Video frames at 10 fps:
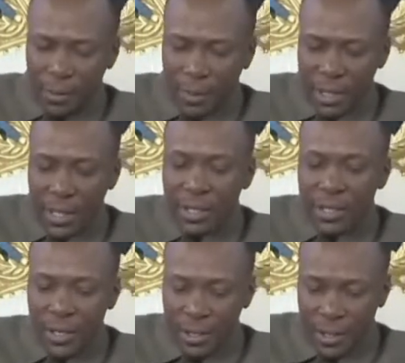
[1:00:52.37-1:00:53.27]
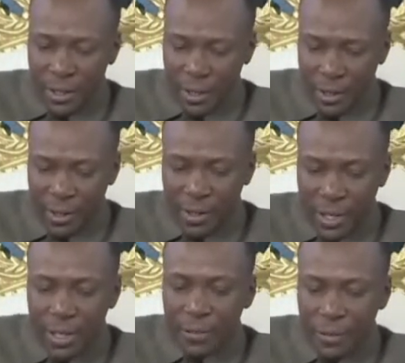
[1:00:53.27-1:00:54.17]
But it is
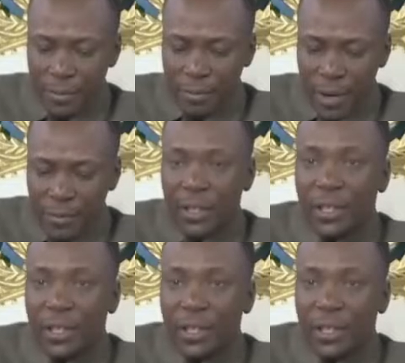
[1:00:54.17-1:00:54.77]
still buffer.